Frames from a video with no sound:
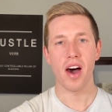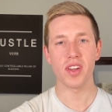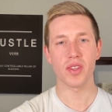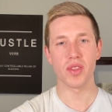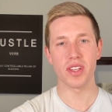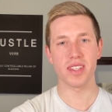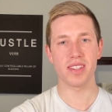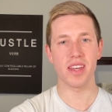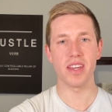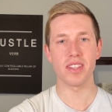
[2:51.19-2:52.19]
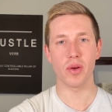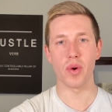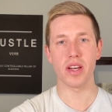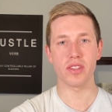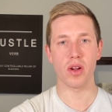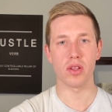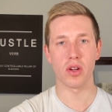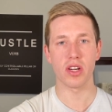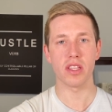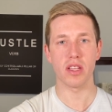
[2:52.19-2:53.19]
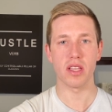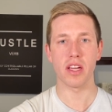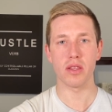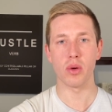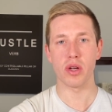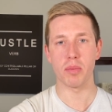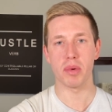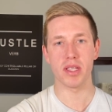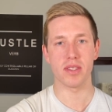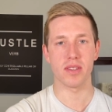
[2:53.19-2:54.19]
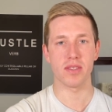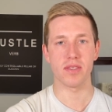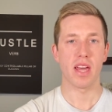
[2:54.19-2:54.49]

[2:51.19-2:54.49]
Also, this is an easy way to start learning the landlording business.